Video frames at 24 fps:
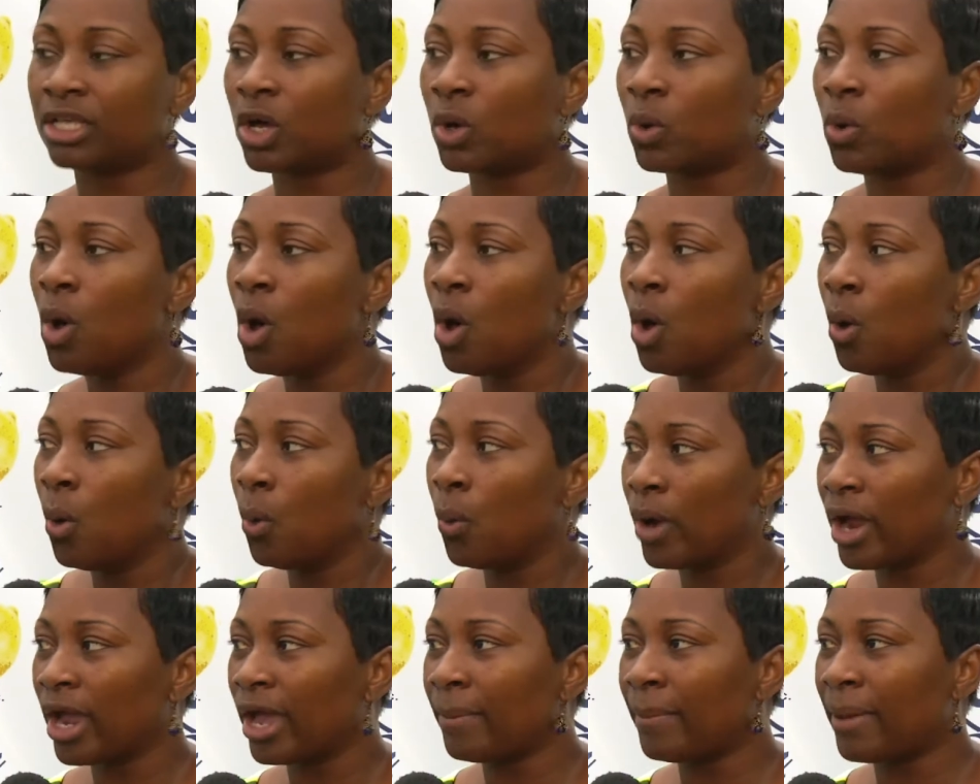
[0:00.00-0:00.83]
So,
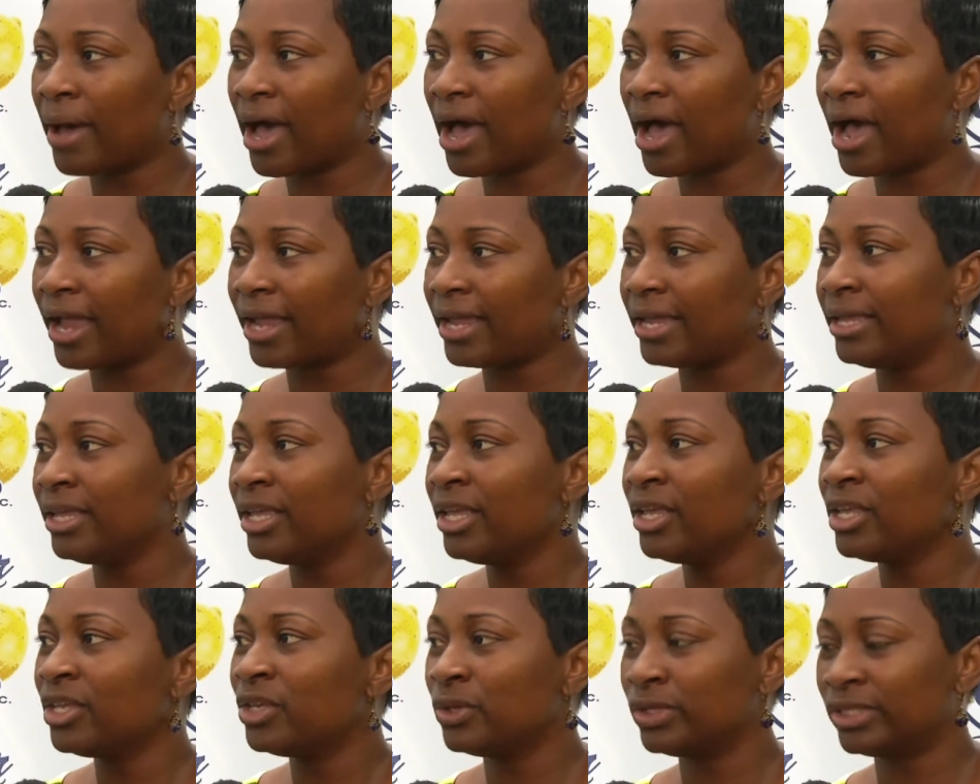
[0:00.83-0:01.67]

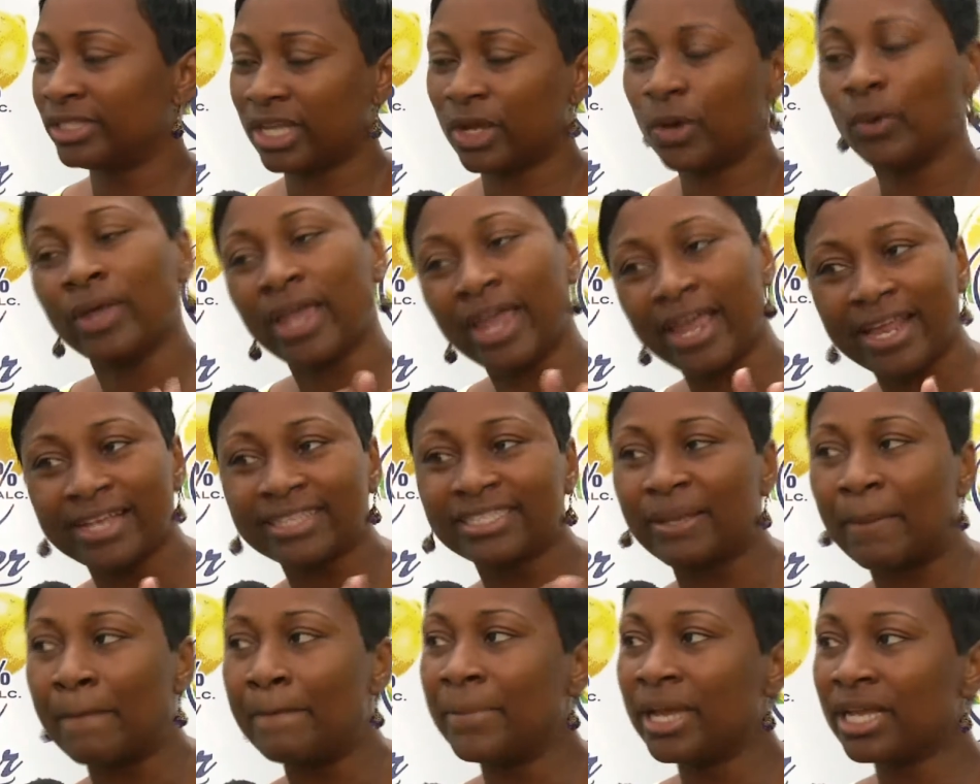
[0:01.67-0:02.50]
whereby say, okay,
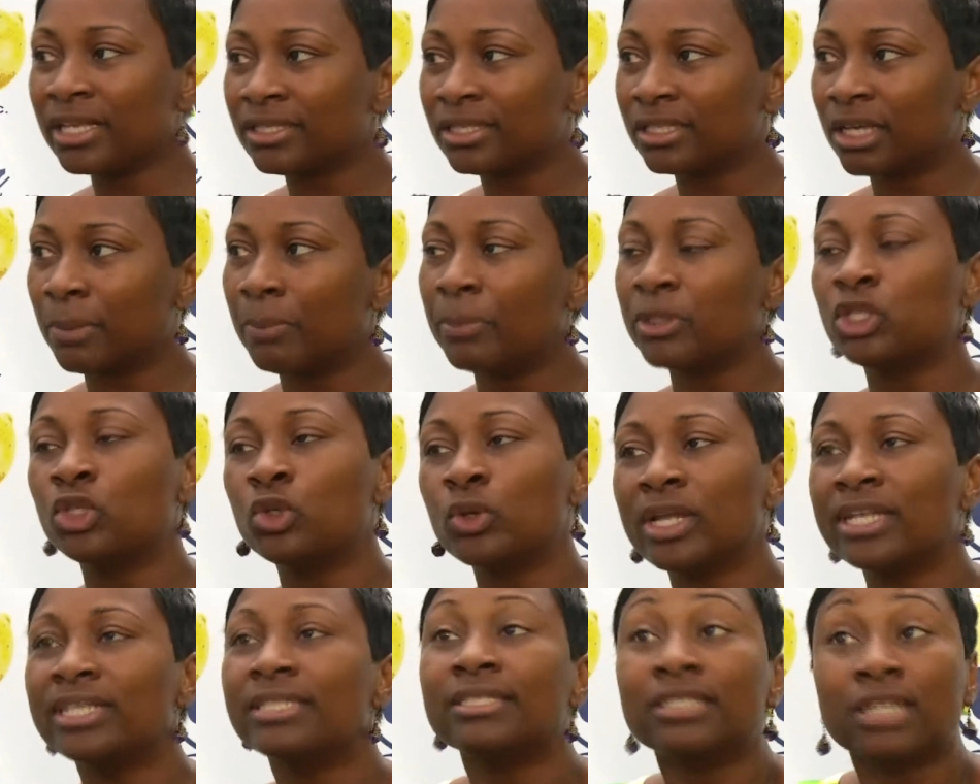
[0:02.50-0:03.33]
it's a mixer, but
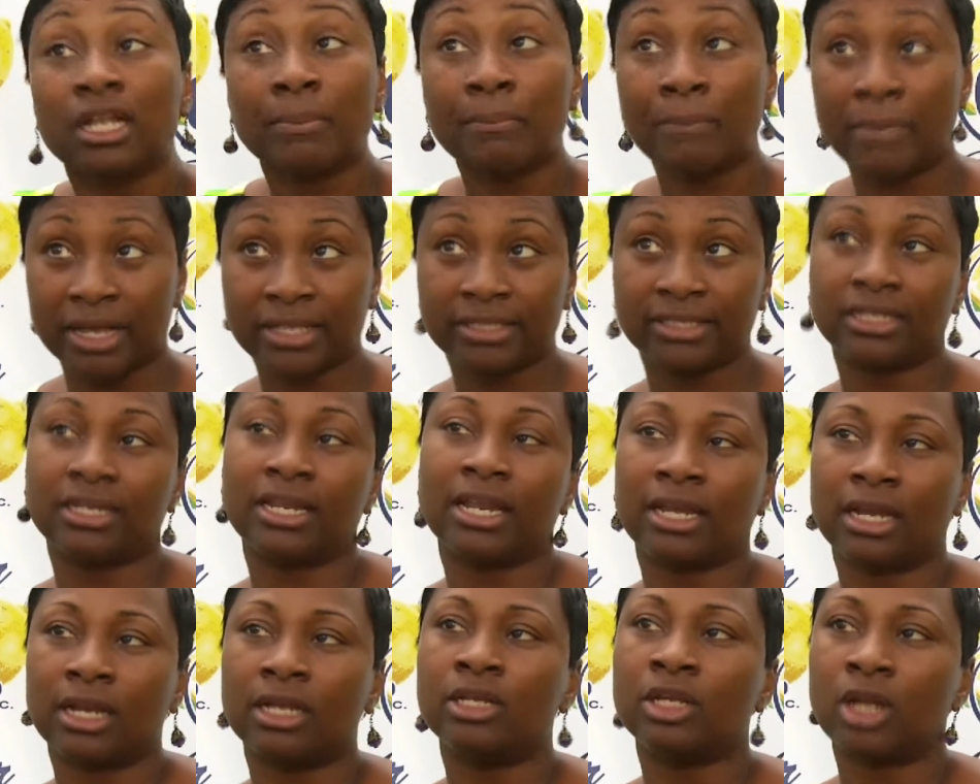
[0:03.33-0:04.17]
you can still mix it
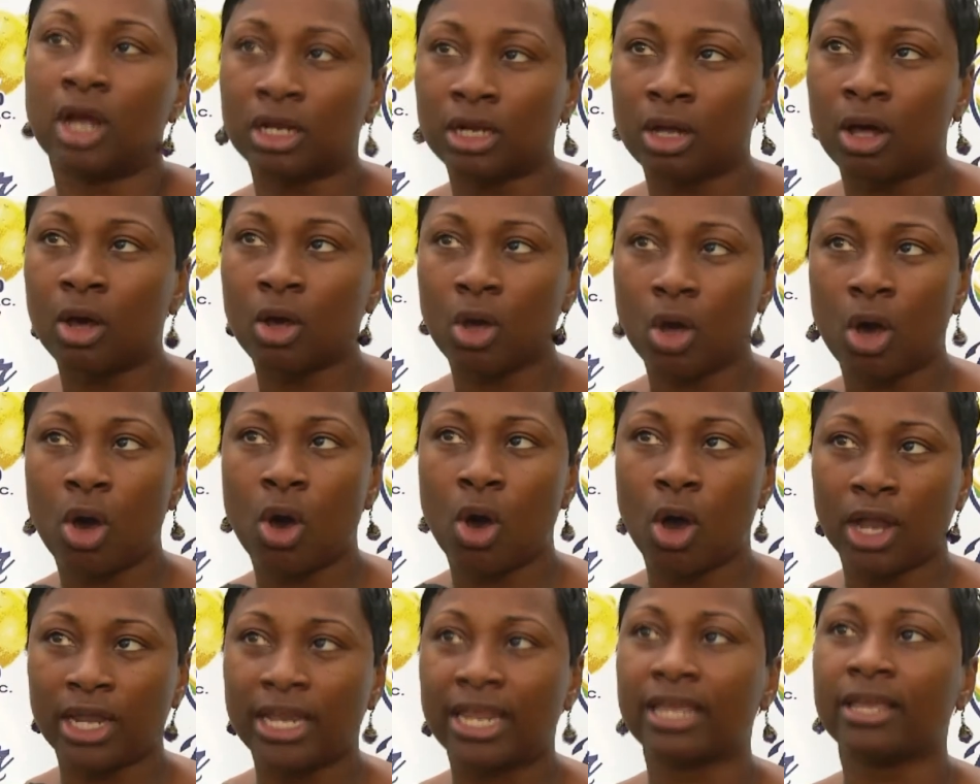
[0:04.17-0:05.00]
in a
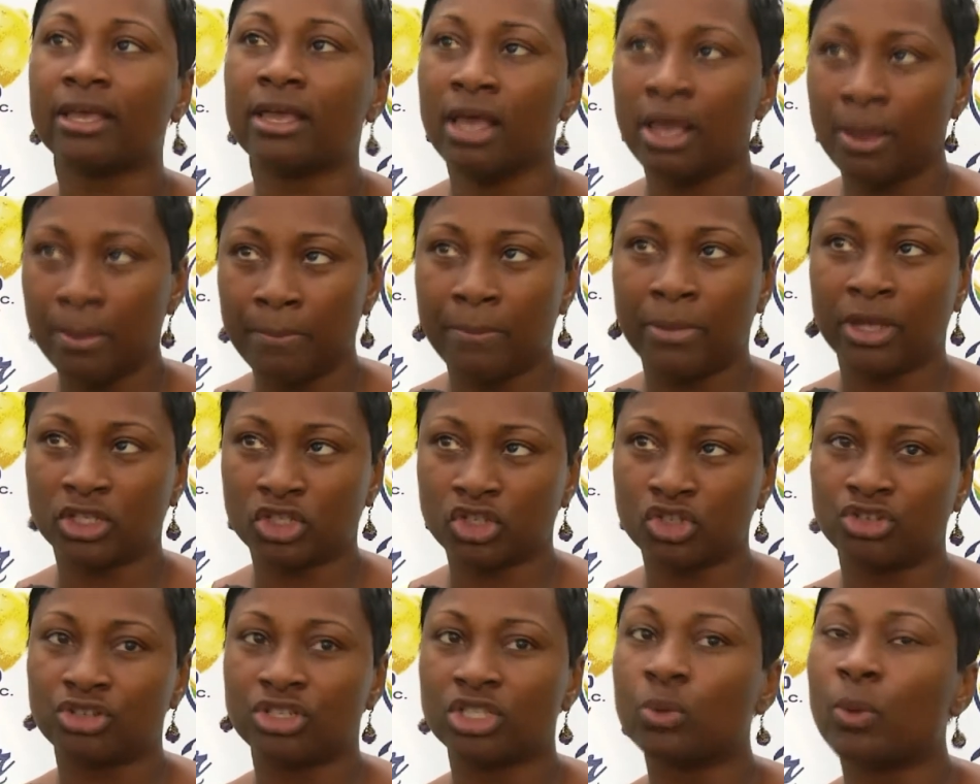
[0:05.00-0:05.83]
non-alcoholic
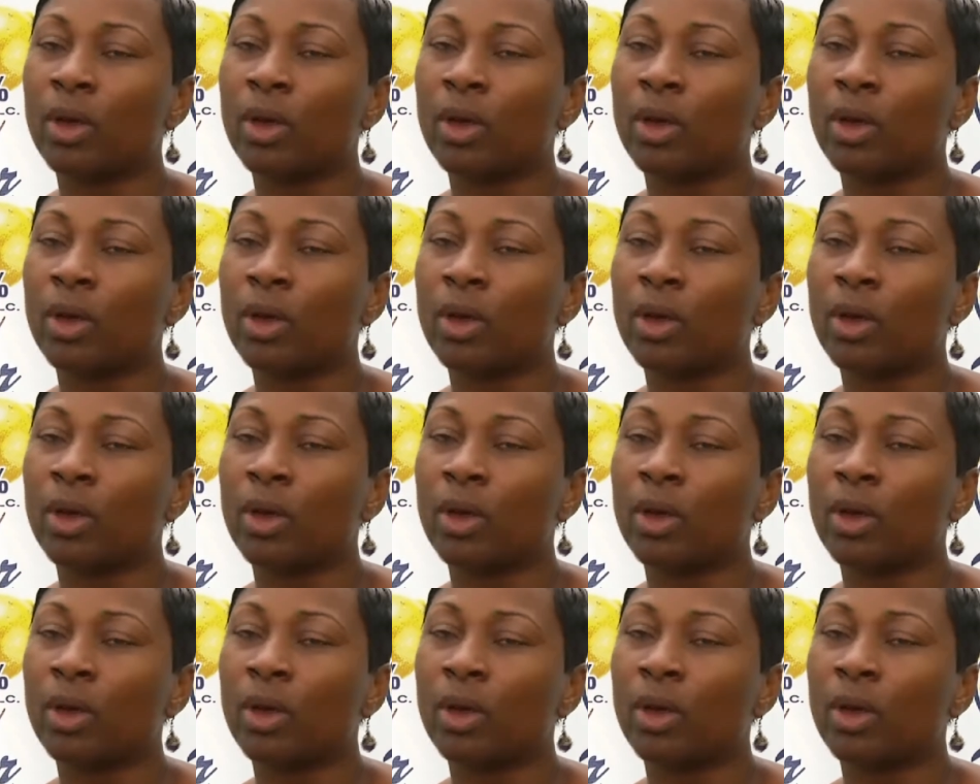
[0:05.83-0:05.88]
mixture as